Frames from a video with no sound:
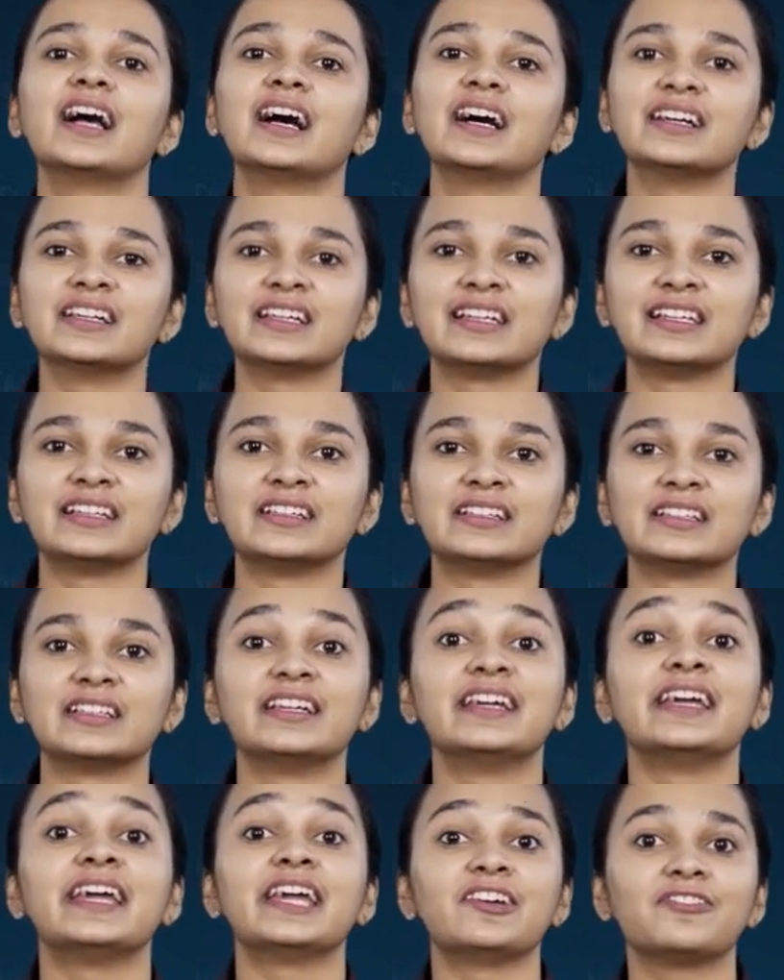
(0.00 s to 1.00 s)
earlier.
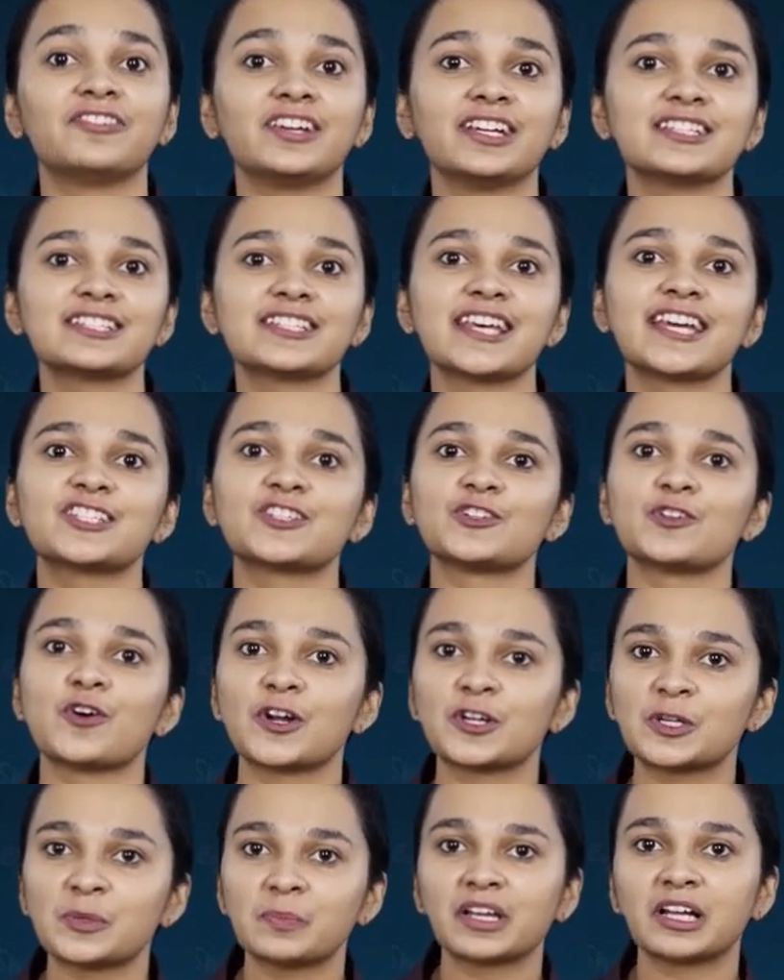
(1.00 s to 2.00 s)
If he decides
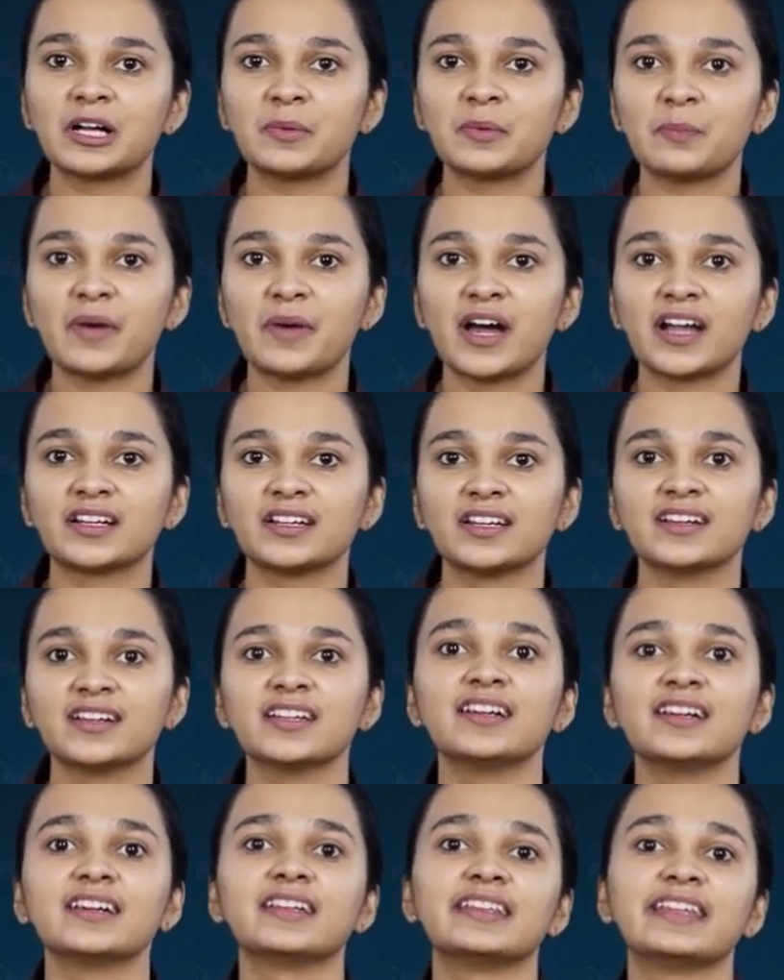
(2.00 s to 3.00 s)
not to become a partner,
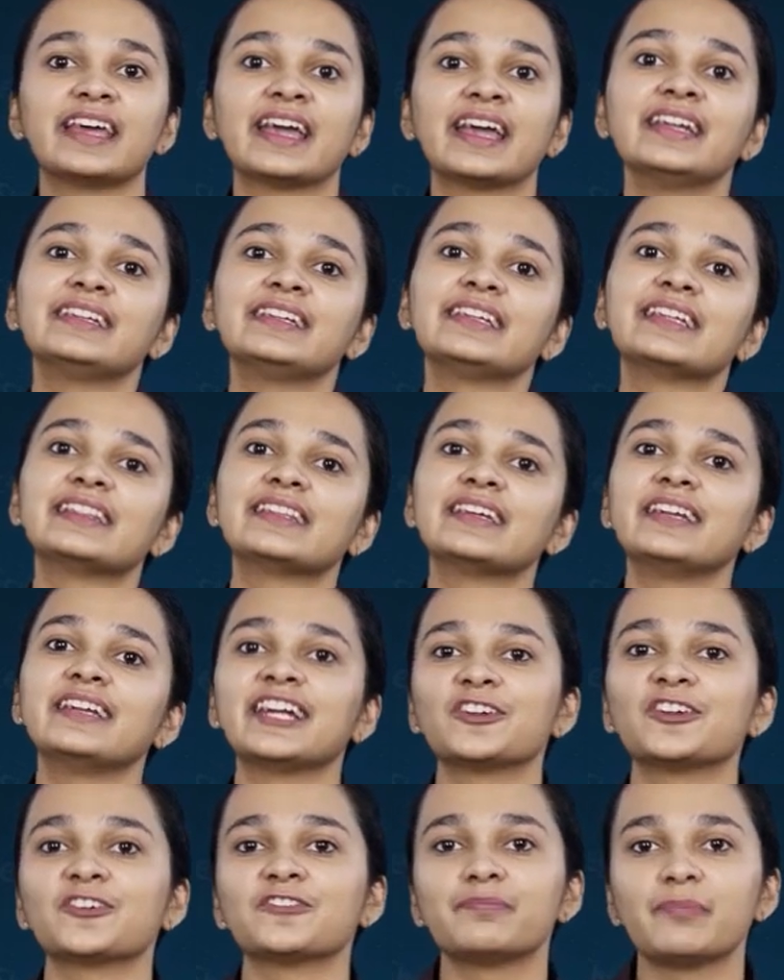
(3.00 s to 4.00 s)
then till the
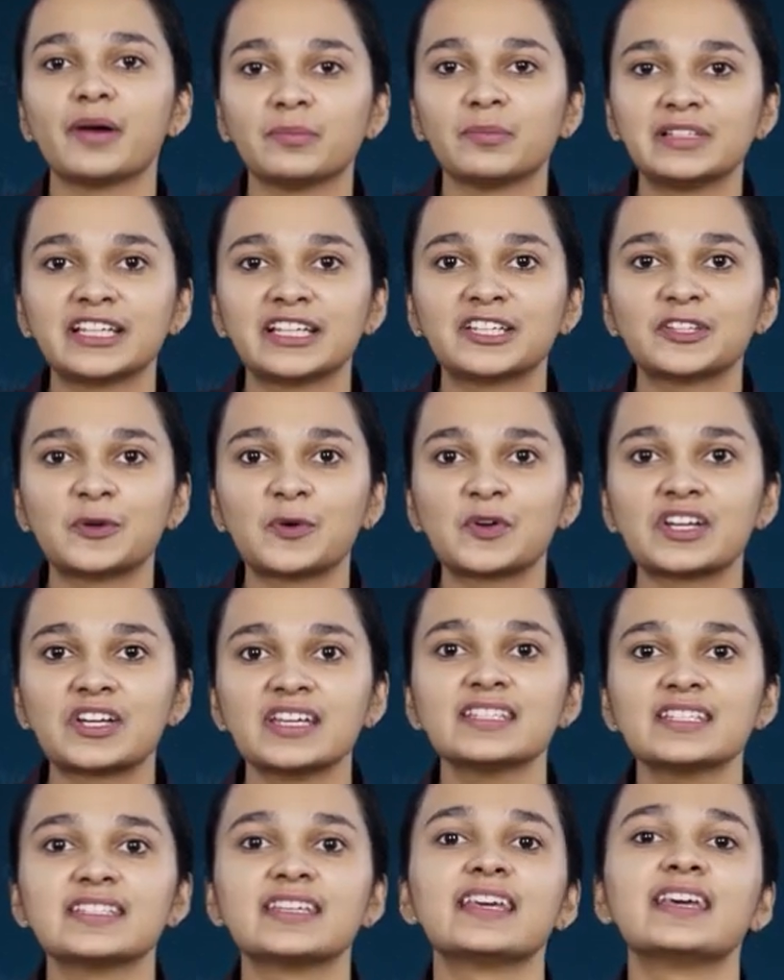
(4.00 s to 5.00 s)
date of public
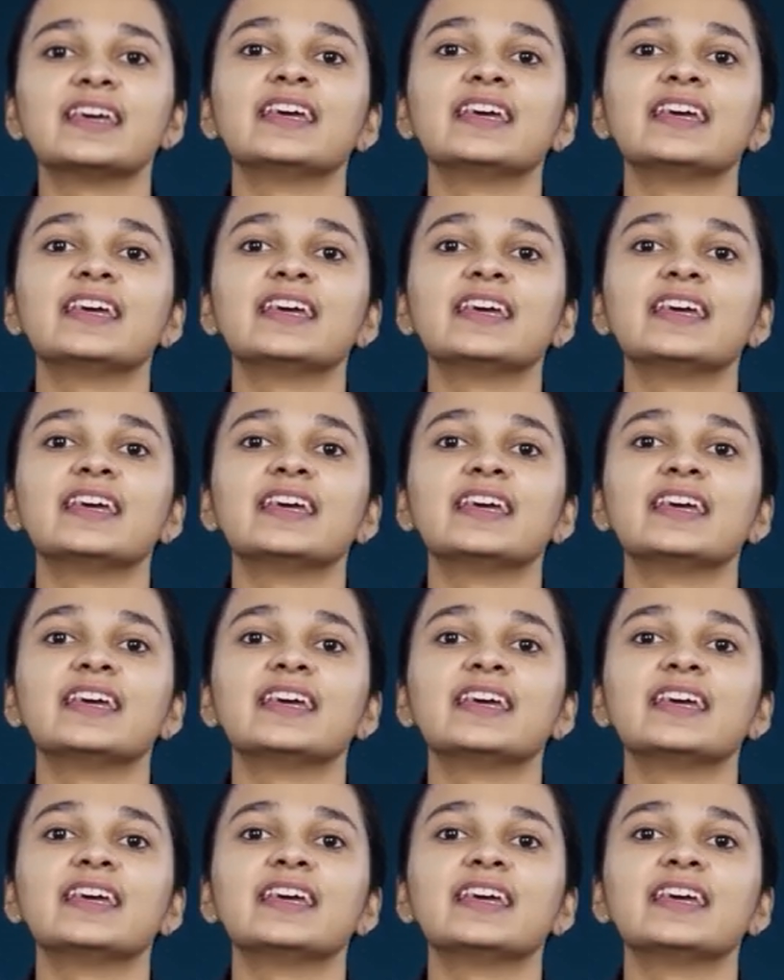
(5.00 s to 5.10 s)
notice,